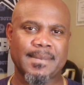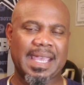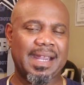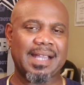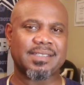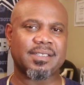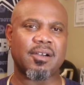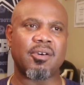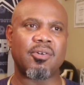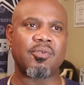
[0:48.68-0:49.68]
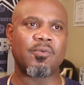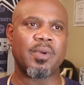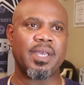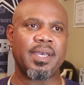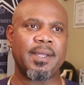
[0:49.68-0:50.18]
And I saw
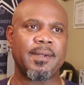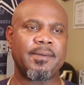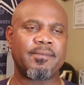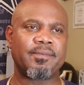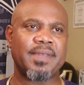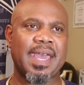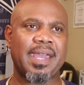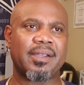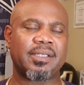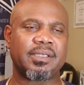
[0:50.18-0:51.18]
when Dak